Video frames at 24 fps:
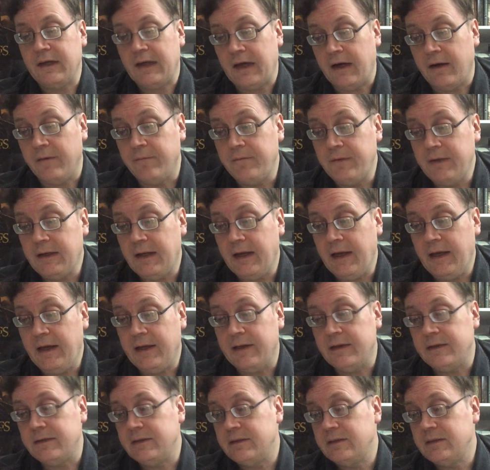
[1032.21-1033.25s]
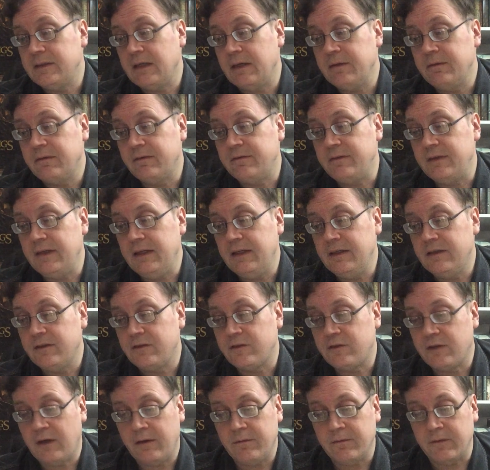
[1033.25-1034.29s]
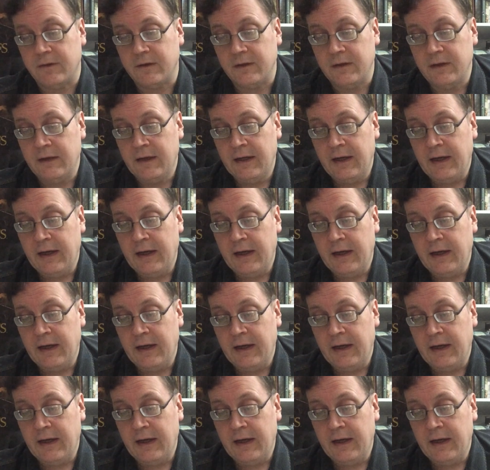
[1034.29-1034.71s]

helping hand in time of need or trouble,